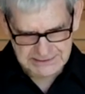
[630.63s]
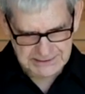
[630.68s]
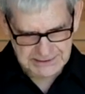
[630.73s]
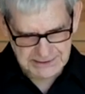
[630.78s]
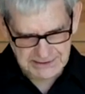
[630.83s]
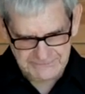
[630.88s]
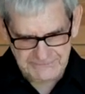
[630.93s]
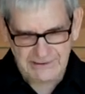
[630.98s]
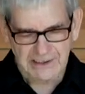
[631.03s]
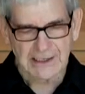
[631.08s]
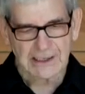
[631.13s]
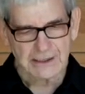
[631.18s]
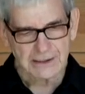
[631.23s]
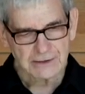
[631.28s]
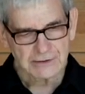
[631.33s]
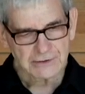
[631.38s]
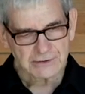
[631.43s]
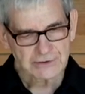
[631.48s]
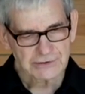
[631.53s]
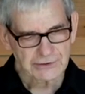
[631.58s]
cover our
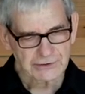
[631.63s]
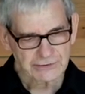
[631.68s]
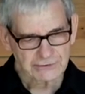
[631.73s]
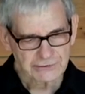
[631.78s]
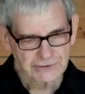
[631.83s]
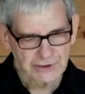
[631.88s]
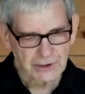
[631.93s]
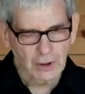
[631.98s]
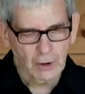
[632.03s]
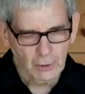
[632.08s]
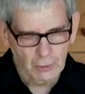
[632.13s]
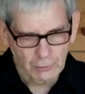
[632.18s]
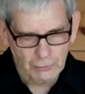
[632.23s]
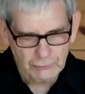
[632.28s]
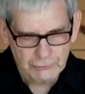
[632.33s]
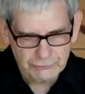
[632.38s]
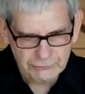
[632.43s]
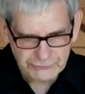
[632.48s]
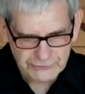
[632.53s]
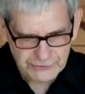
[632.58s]

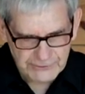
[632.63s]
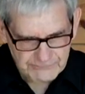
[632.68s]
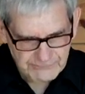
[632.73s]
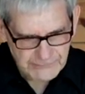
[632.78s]
holes.